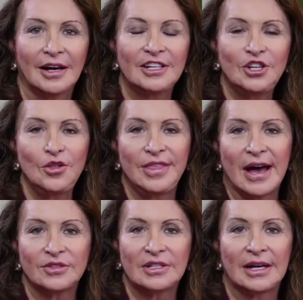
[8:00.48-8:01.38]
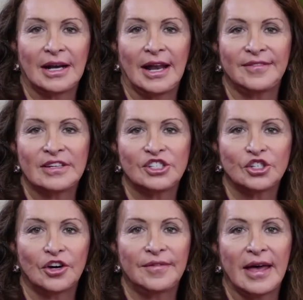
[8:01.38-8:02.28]
A 2011
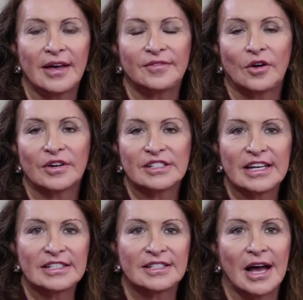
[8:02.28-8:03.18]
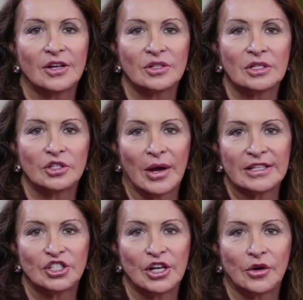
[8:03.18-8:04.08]
survey of over 6,000
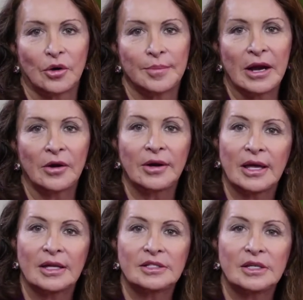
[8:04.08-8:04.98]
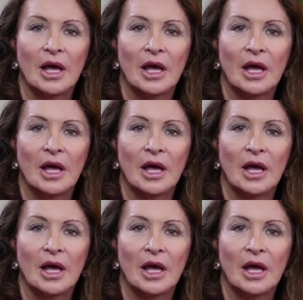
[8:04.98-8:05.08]
transgender Americans